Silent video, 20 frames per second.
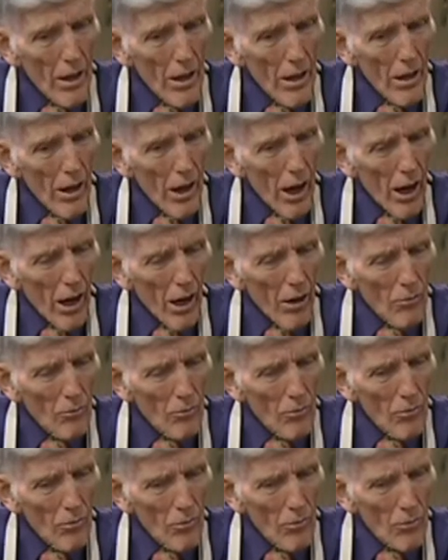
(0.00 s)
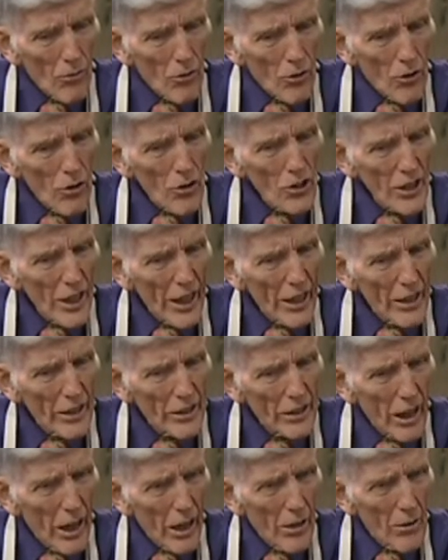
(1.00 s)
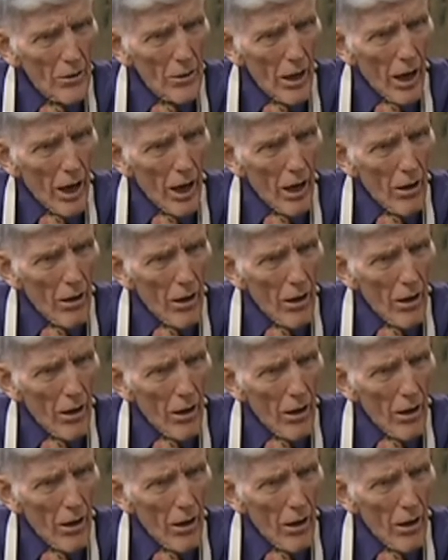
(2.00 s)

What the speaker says: You said it's on